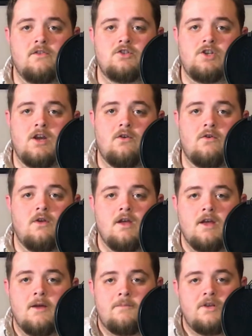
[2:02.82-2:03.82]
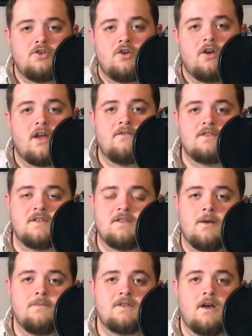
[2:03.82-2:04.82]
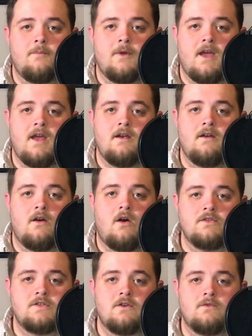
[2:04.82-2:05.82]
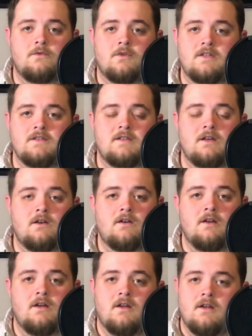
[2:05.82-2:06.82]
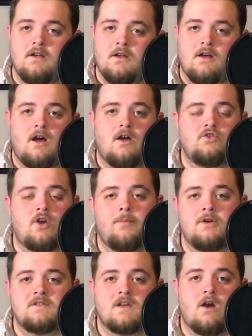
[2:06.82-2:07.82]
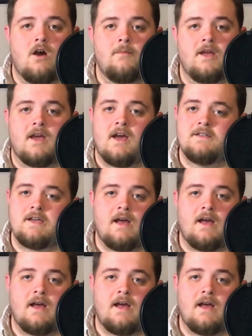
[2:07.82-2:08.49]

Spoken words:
this channel, be sure to give us a thumbs up and also consider dropping us a comment, guys.